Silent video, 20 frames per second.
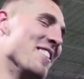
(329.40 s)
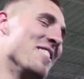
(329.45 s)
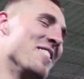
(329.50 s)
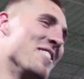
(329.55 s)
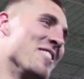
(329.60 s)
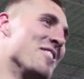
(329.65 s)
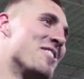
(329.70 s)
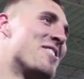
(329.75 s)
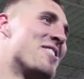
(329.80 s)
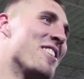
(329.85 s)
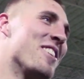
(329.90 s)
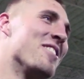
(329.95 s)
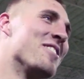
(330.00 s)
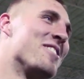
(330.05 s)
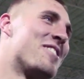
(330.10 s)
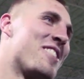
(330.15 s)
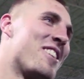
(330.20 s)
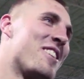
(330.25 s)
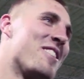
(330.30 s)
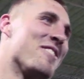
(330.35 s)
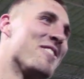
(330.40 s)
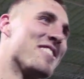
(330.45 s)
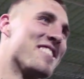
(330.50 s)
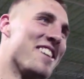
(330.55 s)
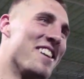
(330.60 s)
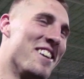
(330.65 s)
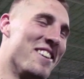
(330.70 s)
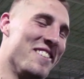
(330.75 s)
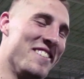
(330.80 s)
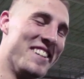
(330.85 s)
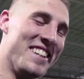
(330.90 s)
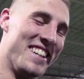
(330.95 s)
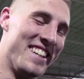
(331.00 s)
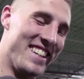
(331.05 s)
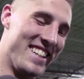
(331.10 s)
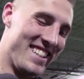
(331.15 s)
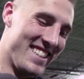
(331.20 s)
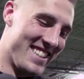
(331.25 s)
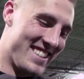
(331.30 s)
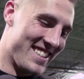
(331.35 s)
them. We'll show you what's up.
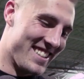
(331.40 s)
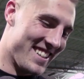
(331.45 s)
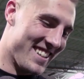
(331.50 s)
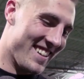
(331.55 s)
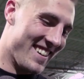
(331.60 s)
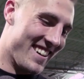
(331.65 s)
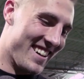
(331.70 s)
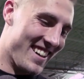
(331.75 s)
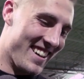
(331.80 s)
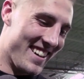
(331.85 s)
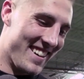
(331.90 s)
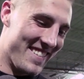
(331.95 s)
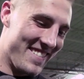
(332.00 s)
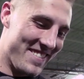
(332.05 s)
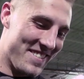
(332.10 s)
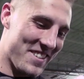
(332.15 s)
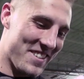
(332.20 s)
So,